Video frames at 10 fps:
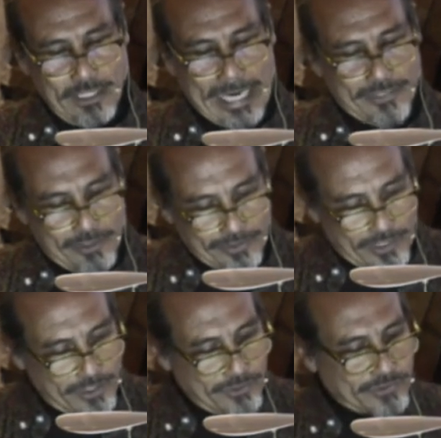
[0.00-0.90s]
And there are
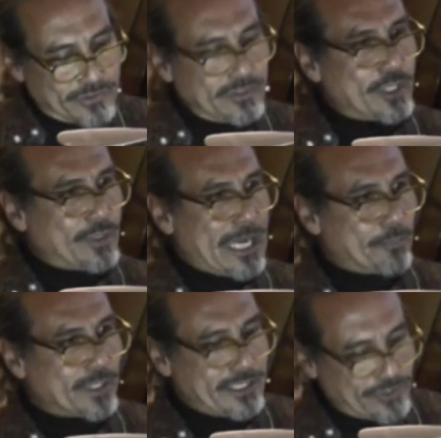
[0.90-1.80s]
those who would
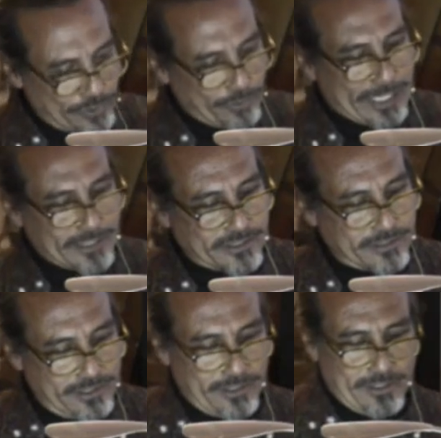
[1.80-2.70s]
happily do
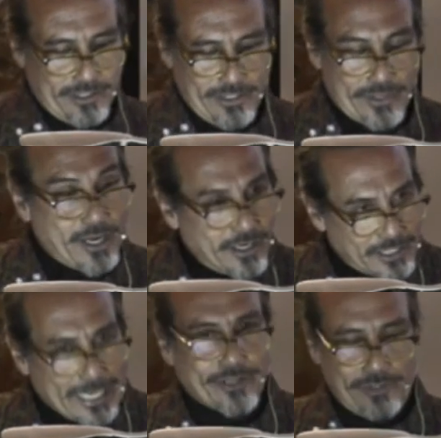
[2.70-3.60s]
that. They are
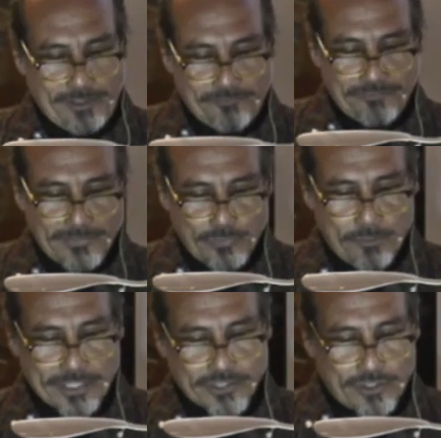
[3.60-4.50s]
gathering. We
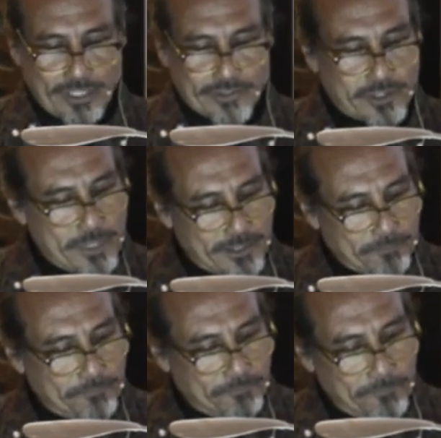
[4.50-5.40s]
must not let them
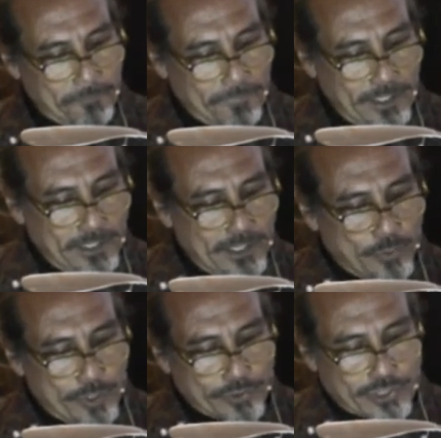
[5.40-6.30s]
in.
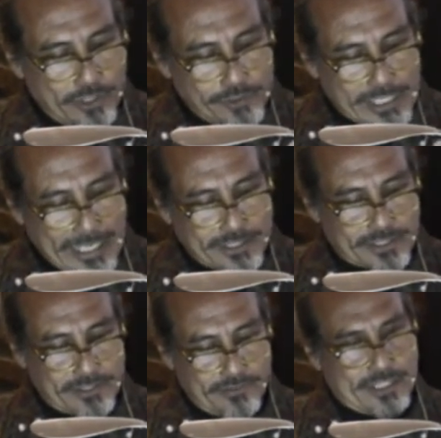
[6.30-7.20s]
We ought to
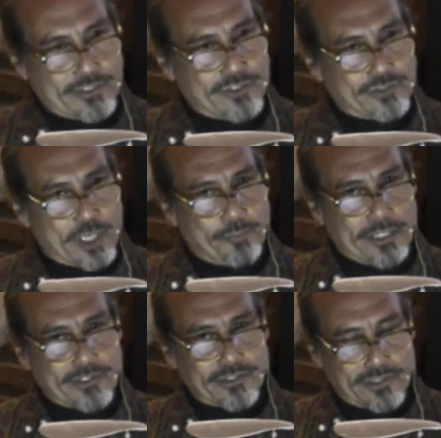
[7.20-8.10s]
locate these
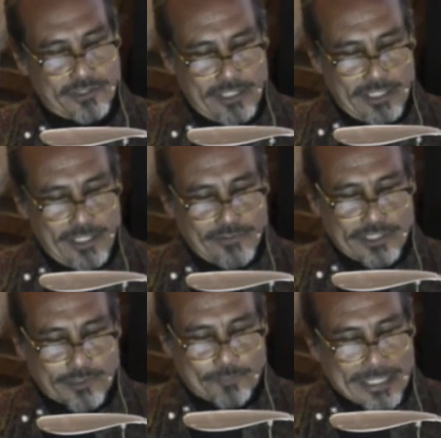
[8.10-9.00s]
utopias,
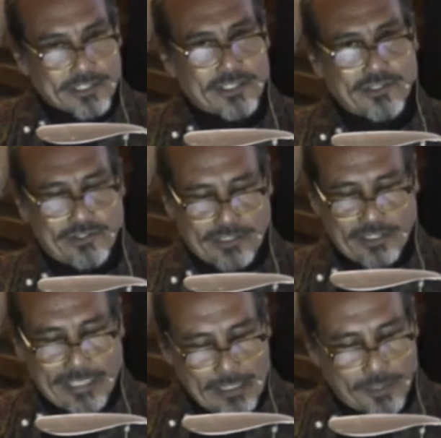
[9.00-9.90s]
these spaces that
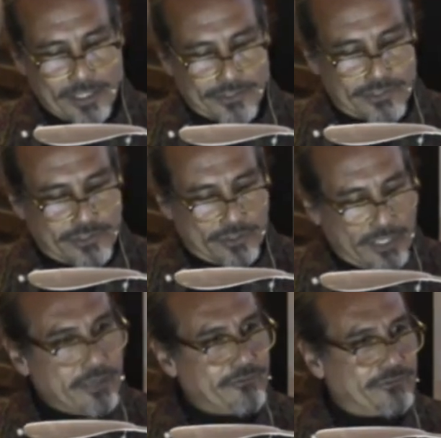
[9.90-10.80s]
enable us to
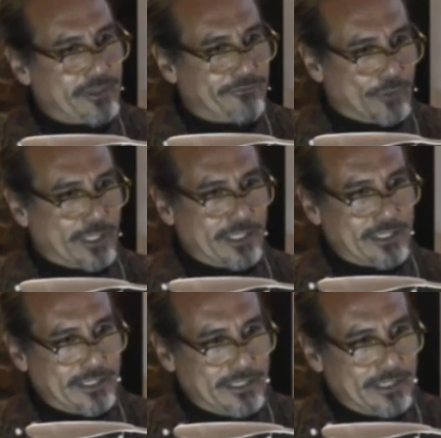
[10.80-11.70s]
live
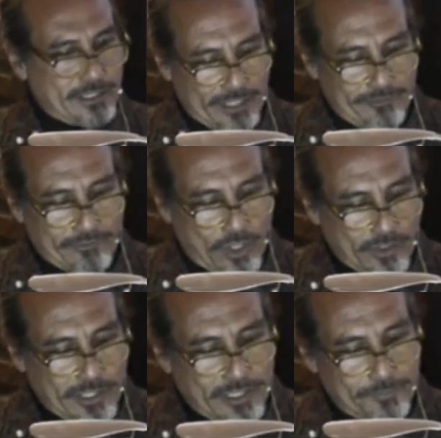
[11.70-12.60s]
fully, live
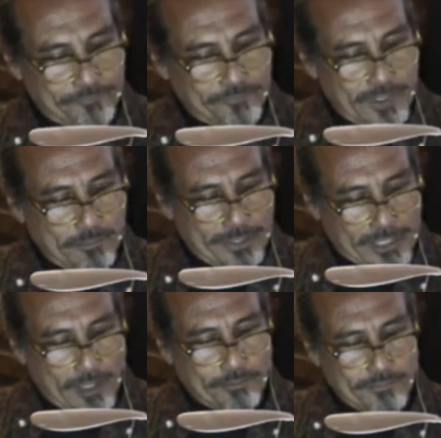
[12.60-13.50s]
longer,
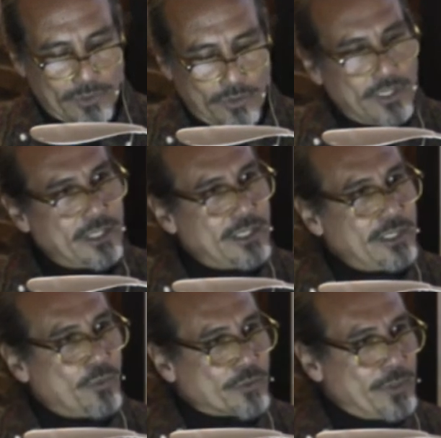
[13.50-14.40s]
become
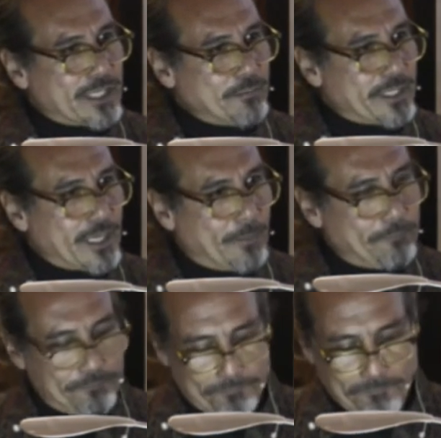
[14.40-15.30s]
what we can become,